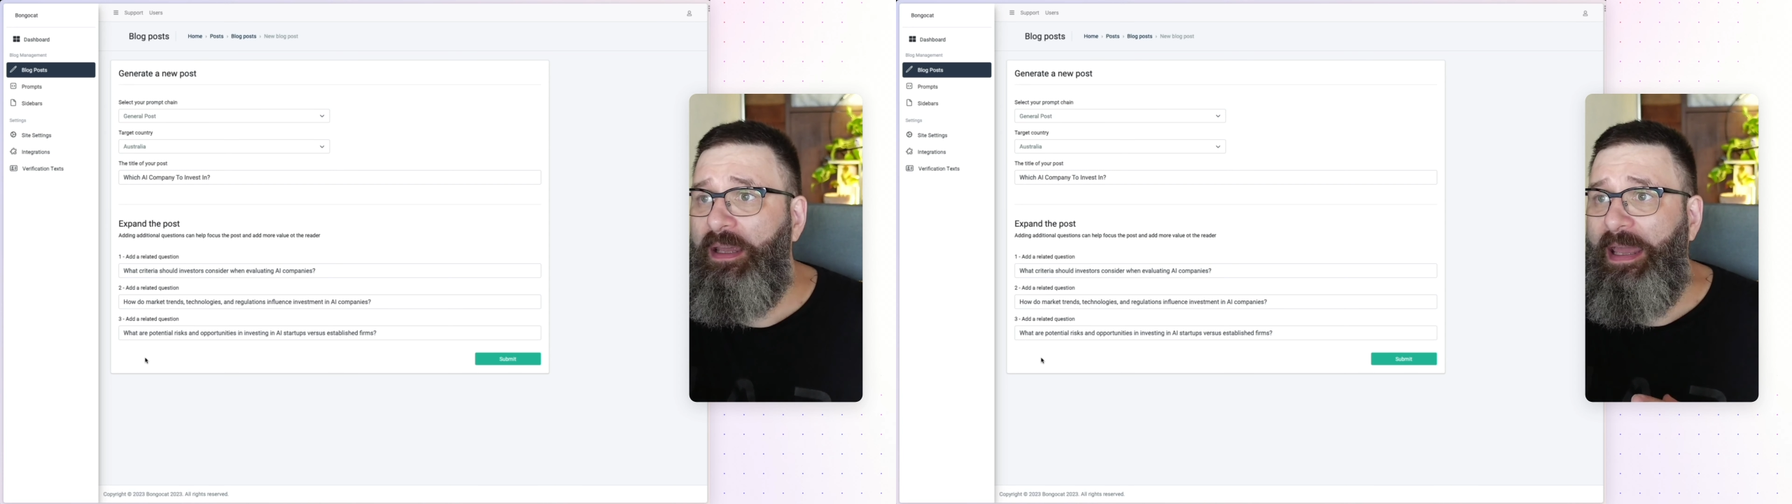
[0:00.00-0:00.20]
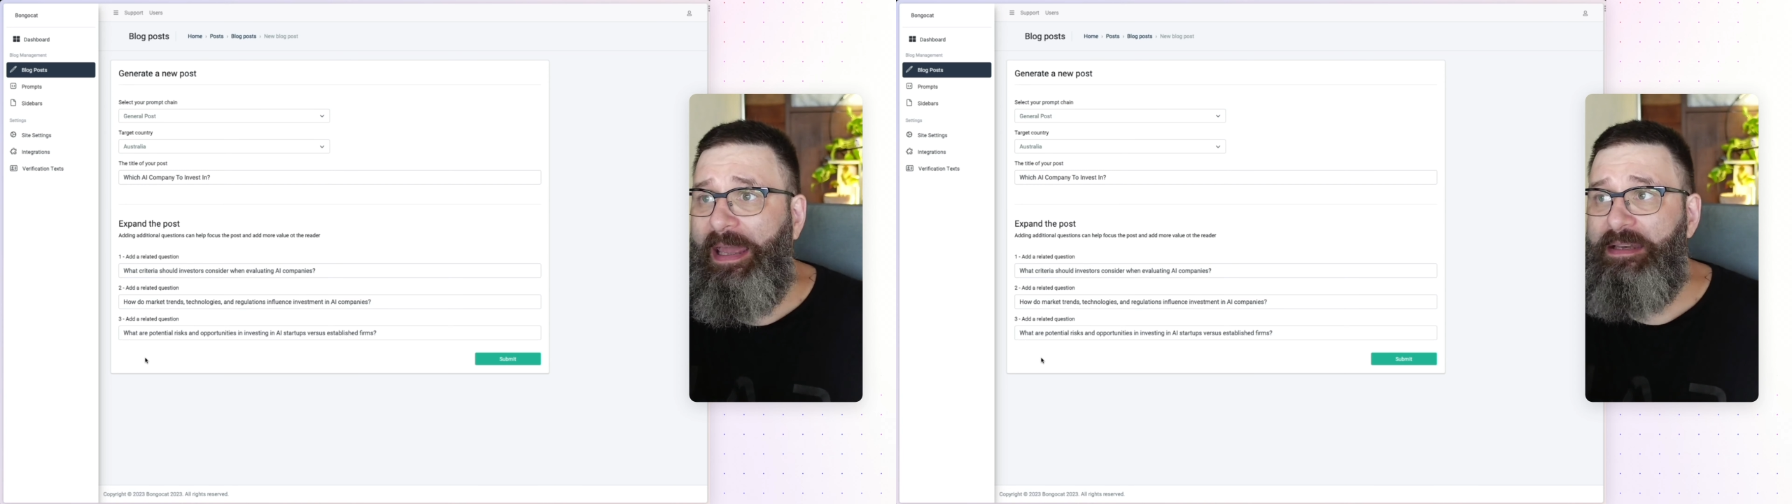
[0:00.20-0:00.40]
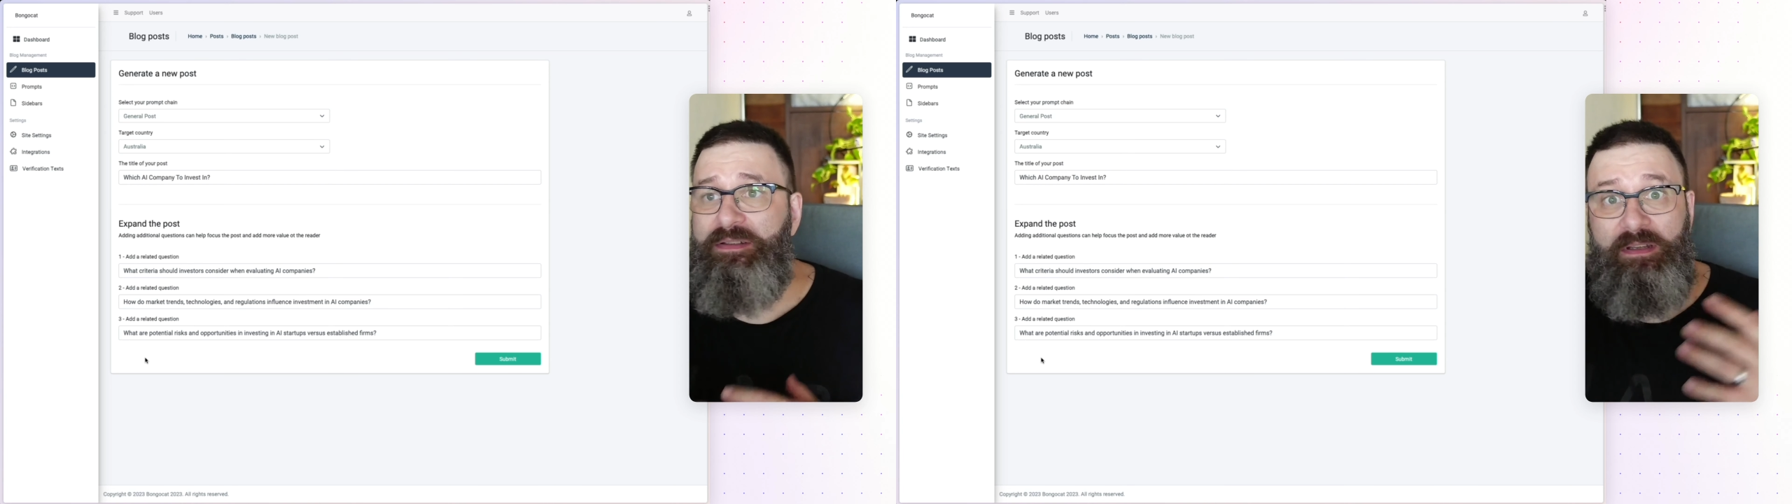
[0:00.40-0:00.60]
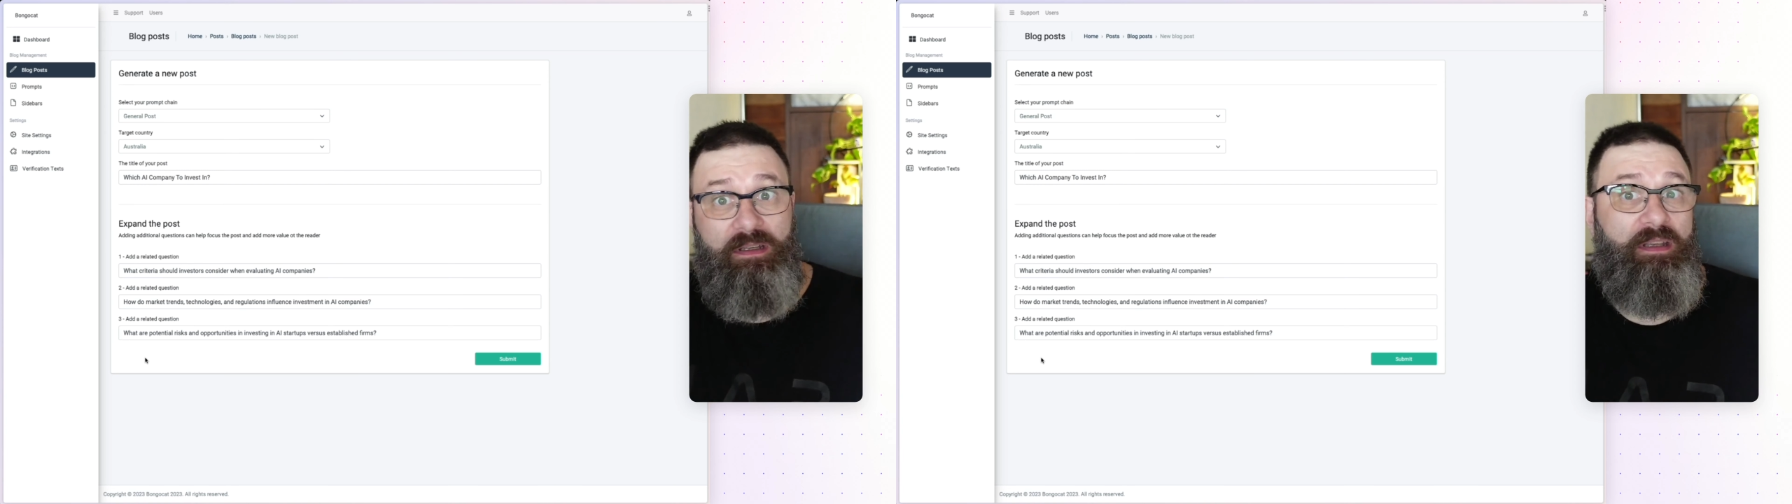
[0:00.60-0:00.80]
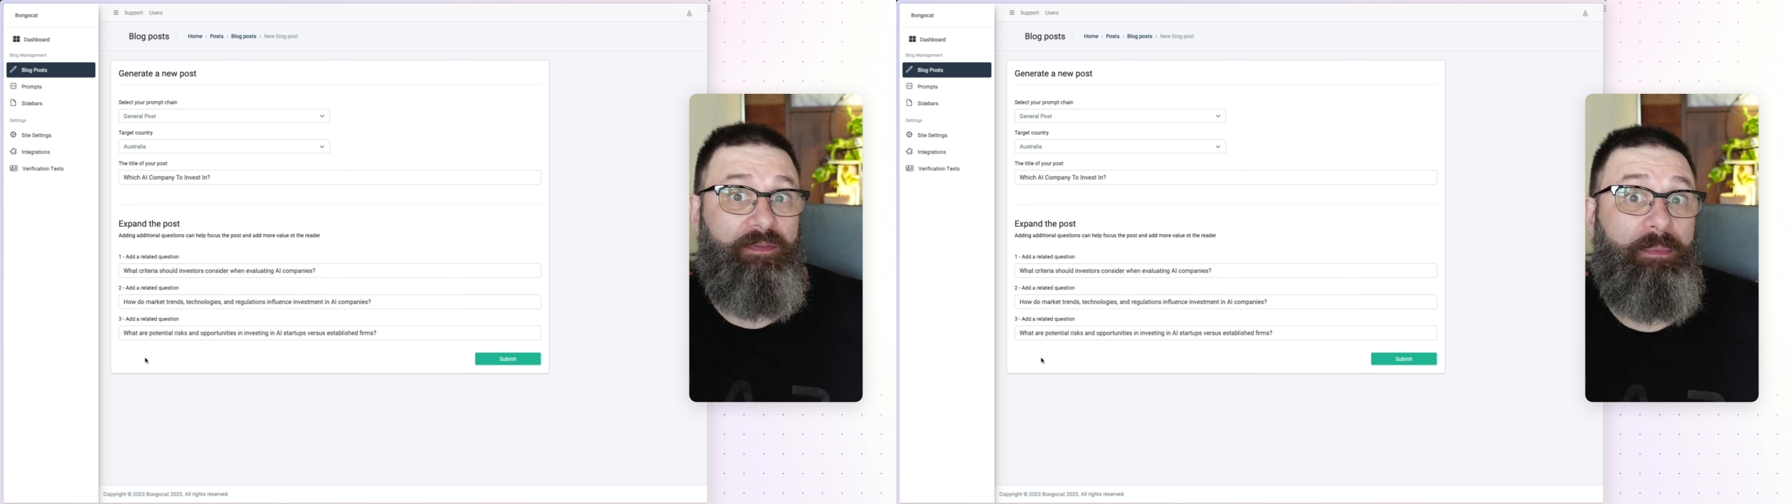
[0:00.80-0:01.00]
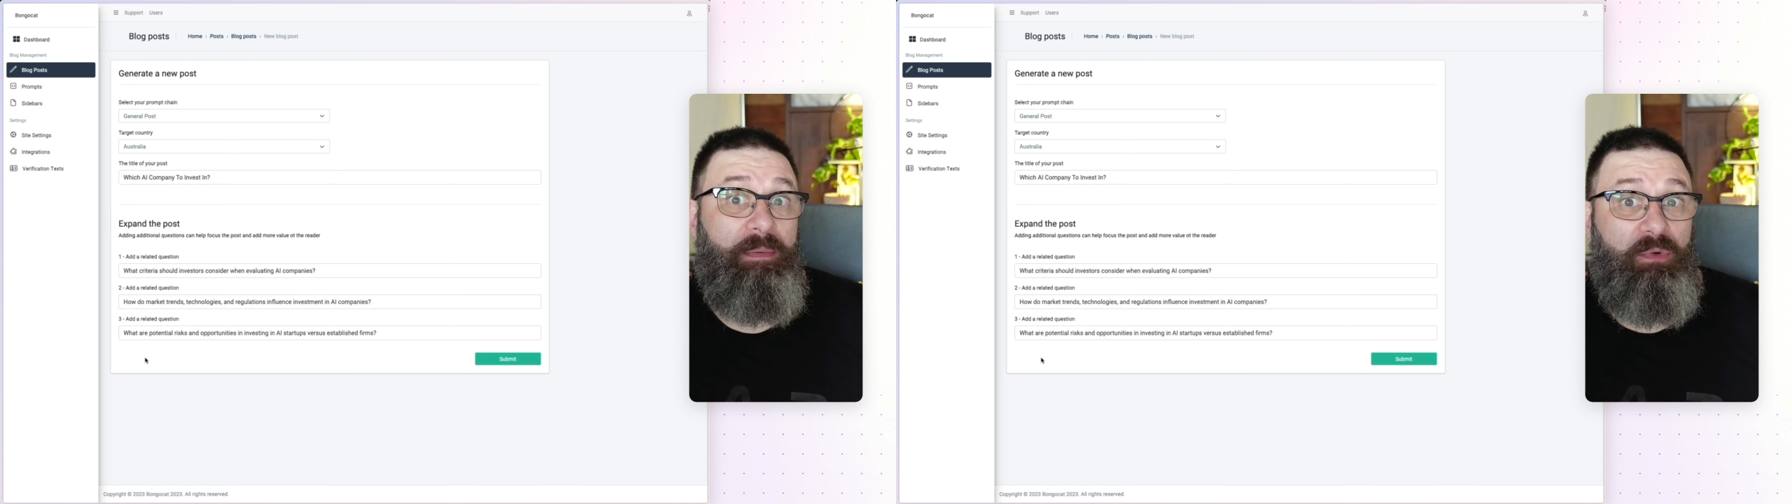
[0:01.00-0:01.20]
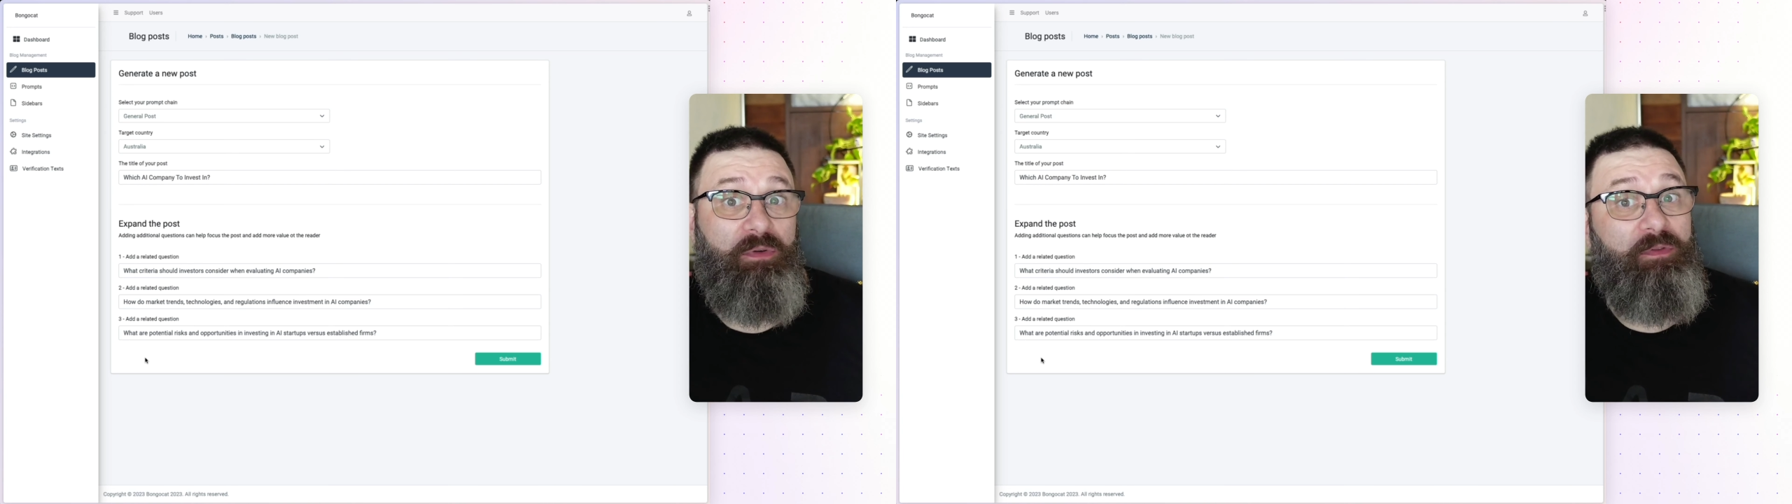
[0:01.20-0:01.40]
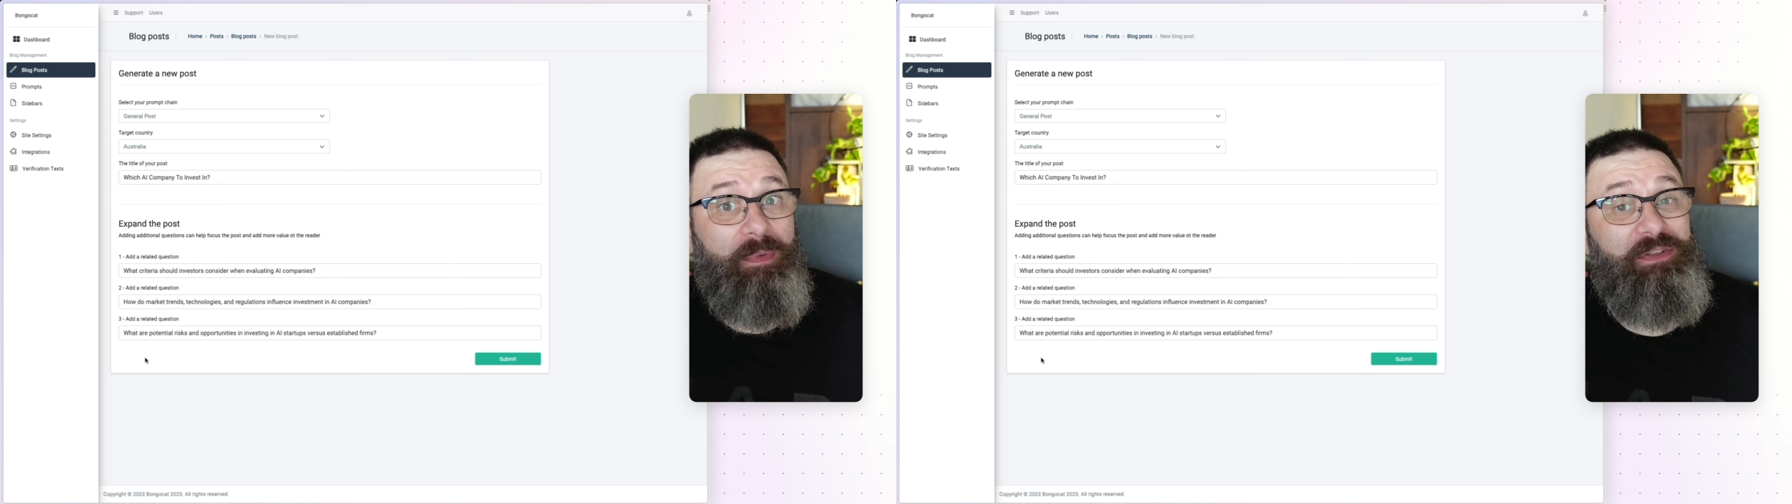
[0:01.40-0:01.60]
and give a bit more
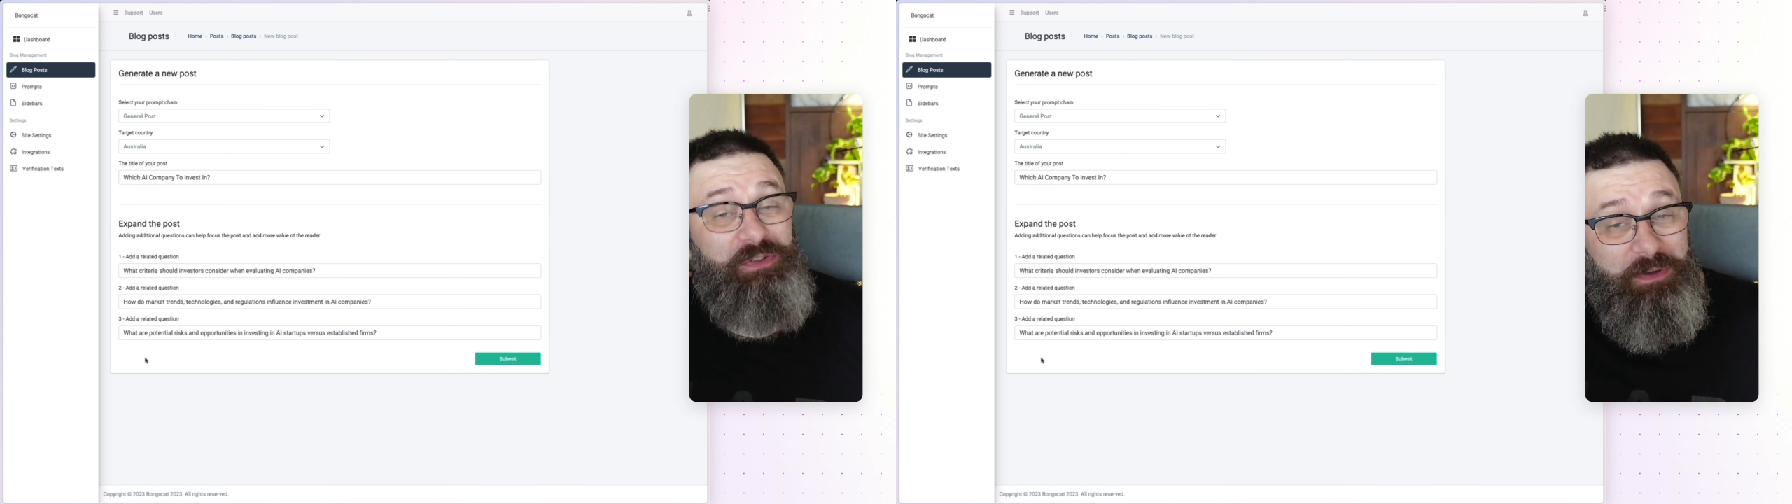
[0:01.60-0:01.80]
information